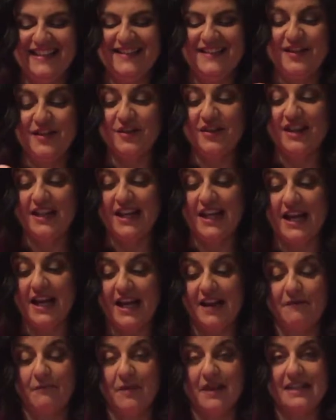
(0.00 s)
It's a good thing I
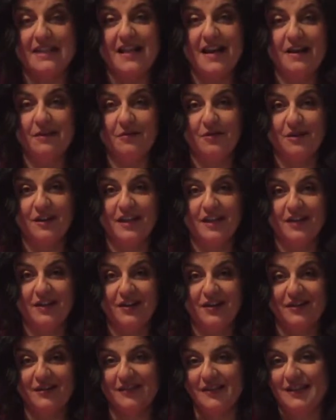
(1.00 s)
have my towel
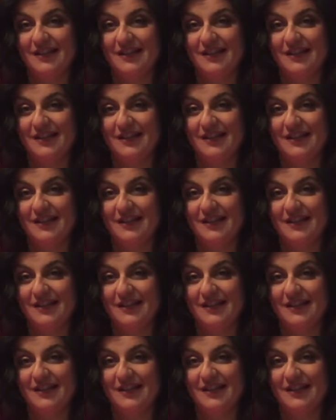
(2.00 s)
here,